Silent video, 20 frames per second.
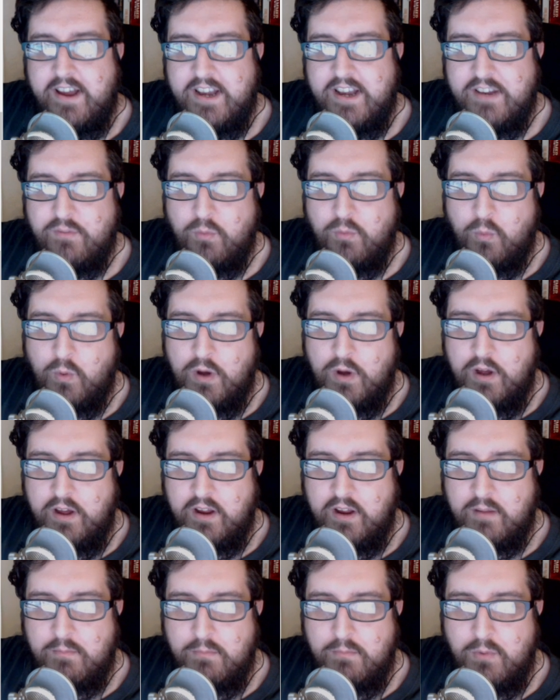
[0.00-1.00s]
of
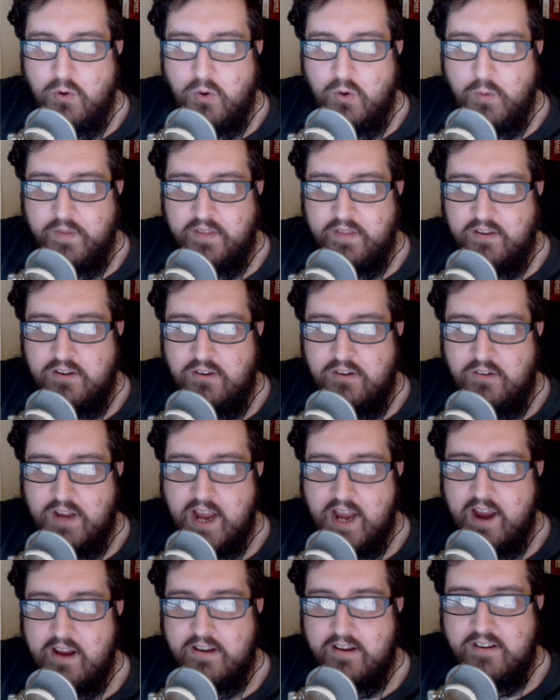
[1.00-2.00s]
work more with the two
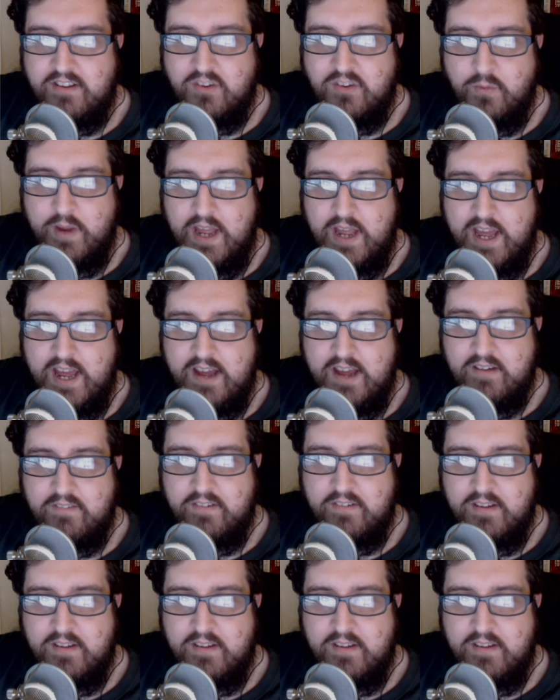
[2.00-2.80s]
characters that we have